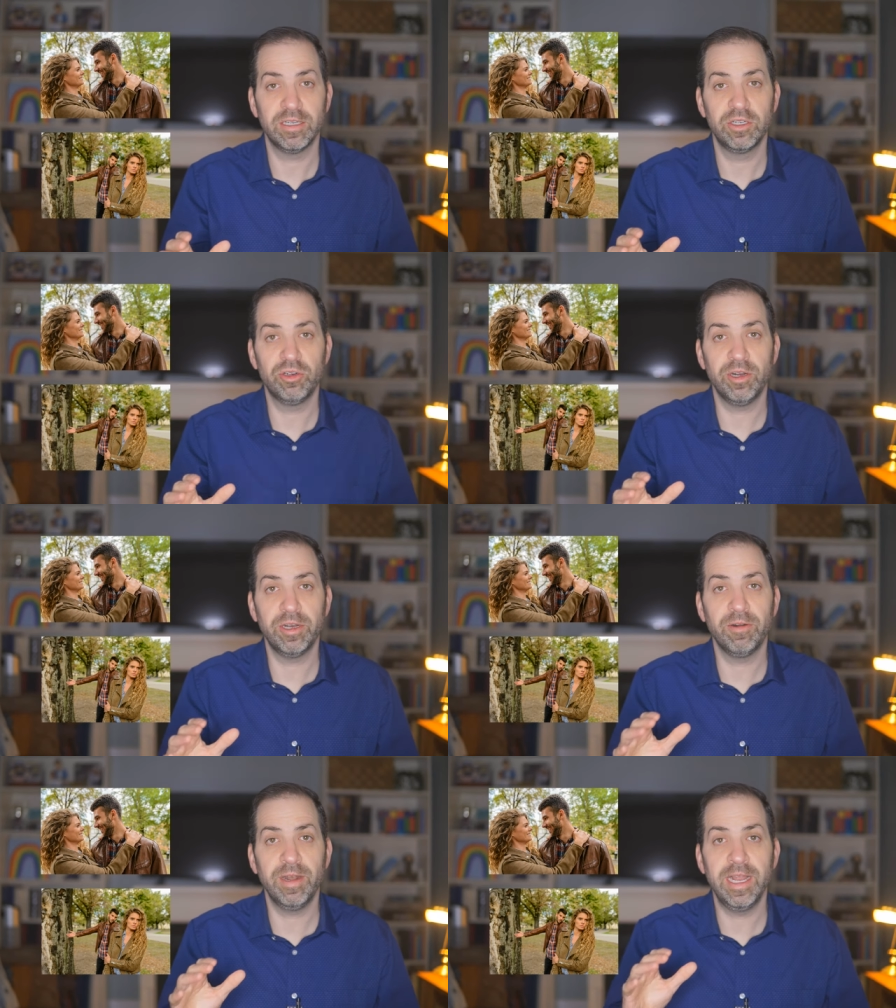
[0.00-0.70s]

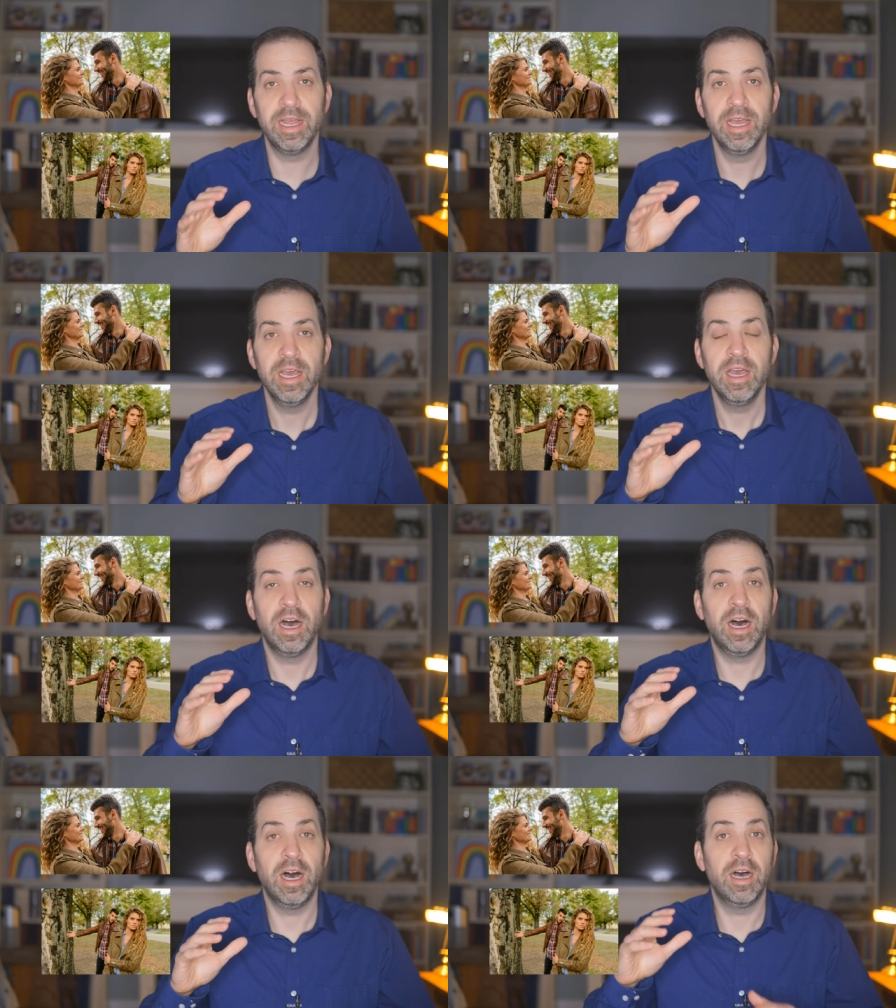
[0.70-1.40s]
triggering
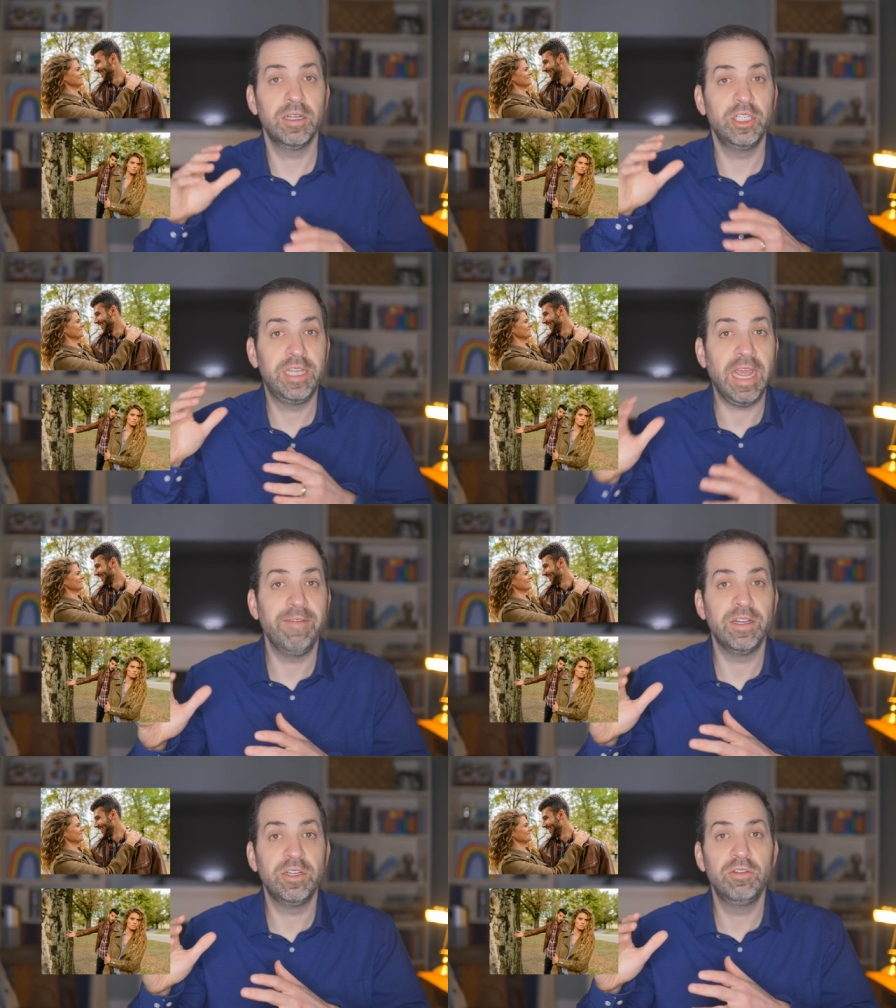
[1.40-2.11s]
uh,
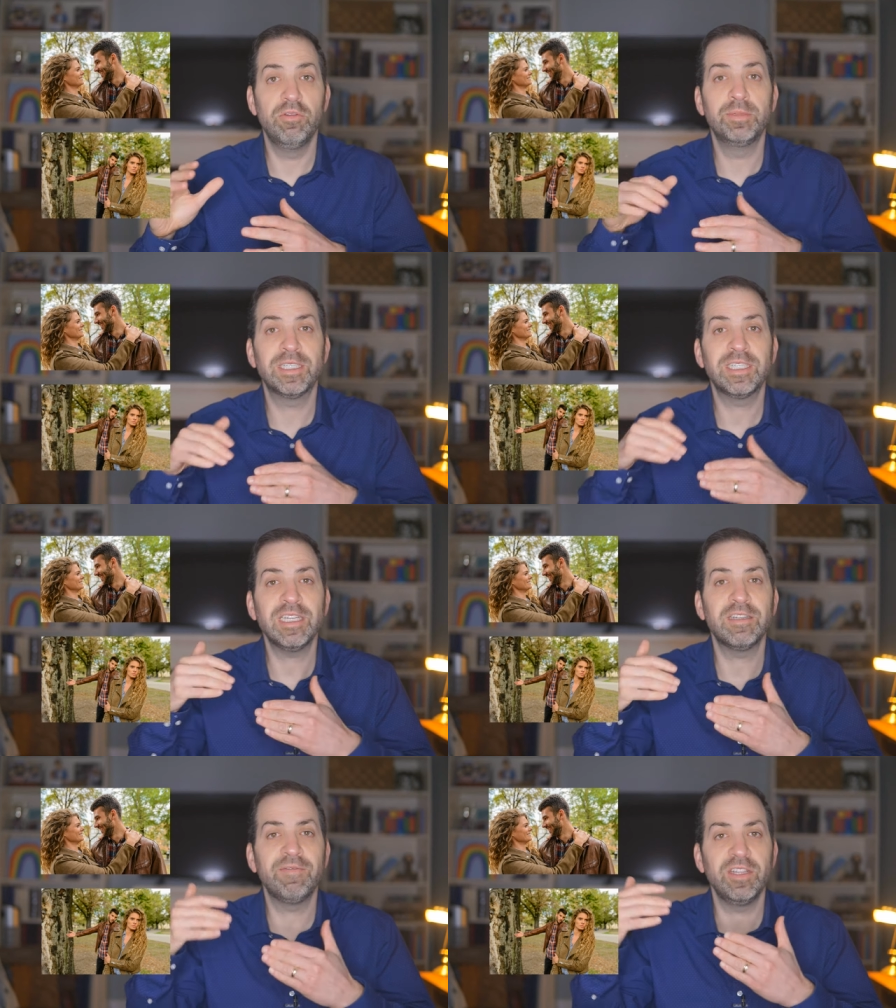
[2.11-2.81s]
David to
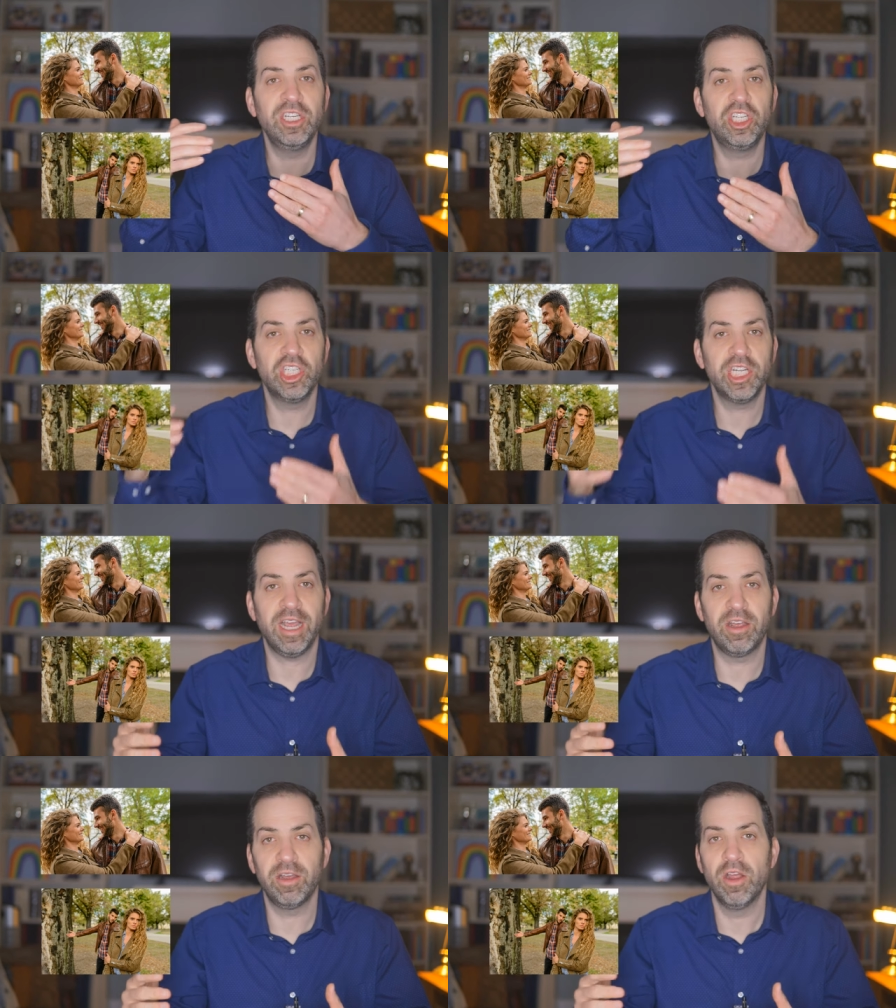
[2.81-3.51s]
obsessively
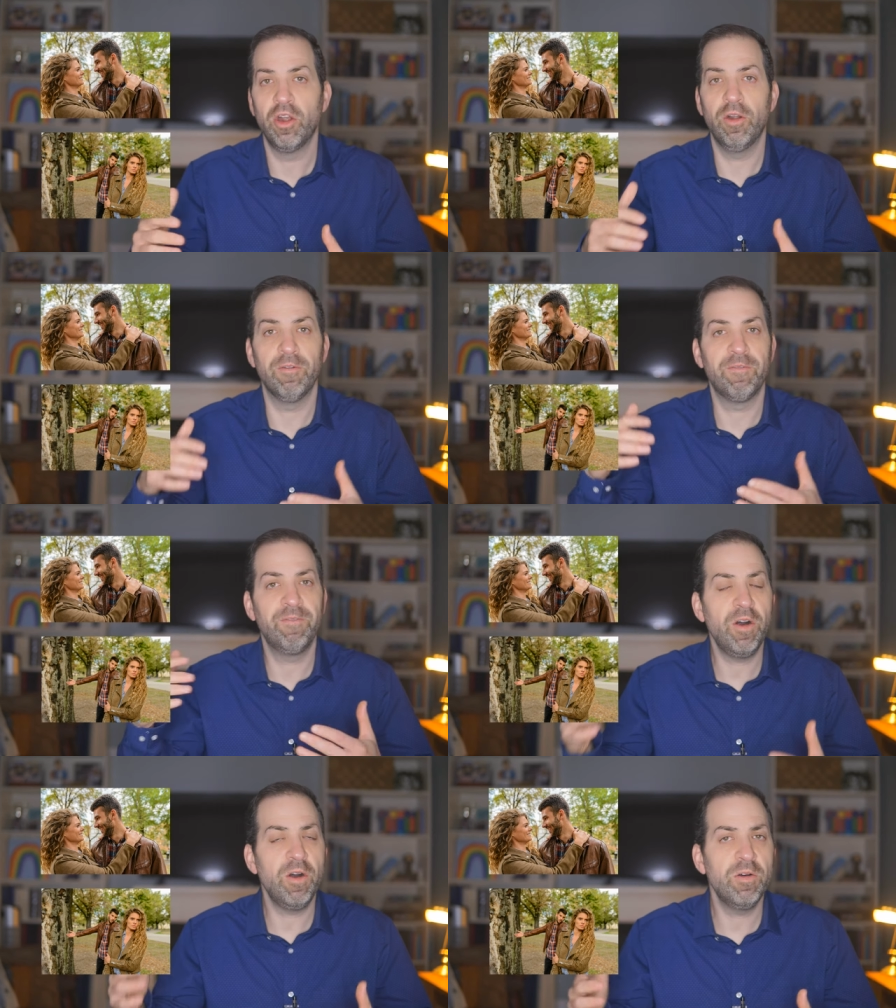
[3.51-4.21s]
check her
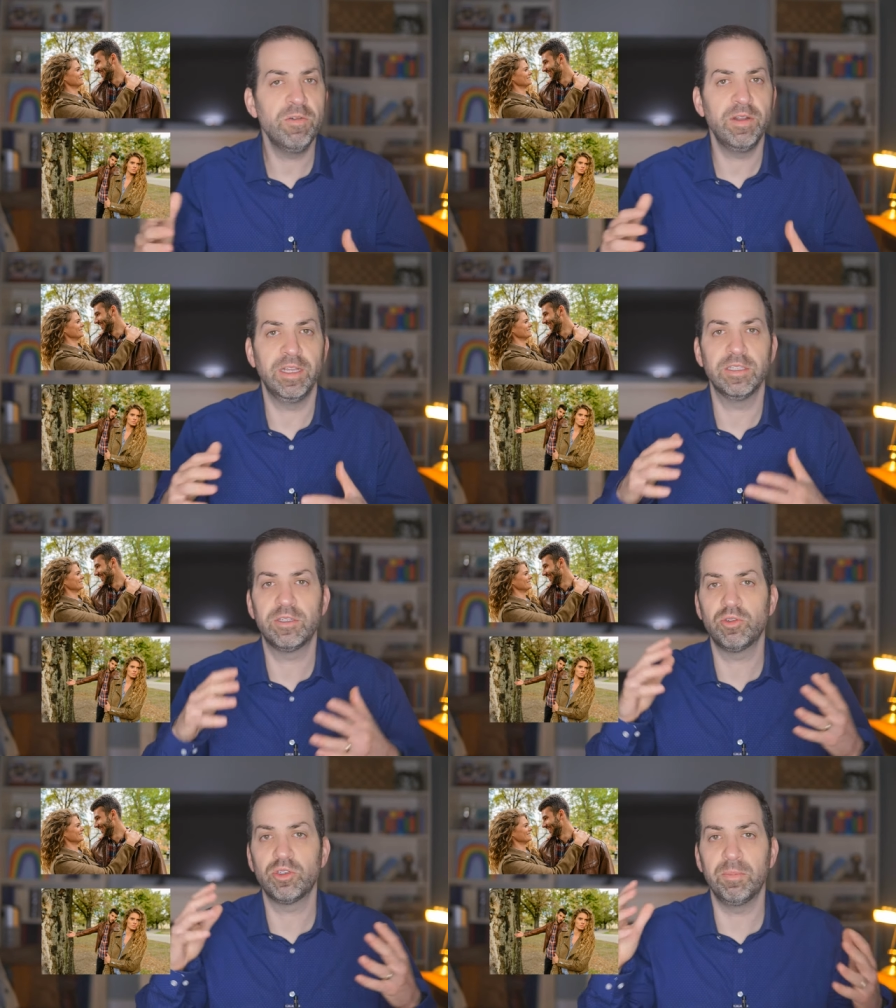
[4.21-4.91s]
phone and
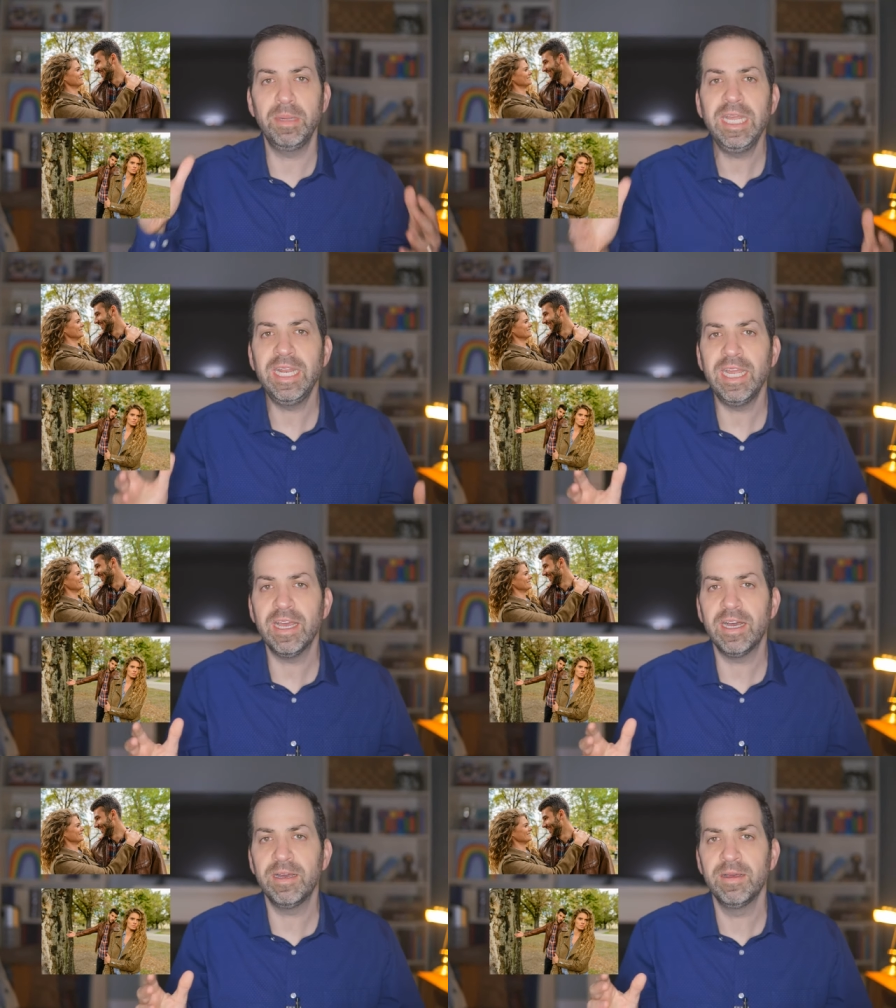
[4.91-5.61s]
social media.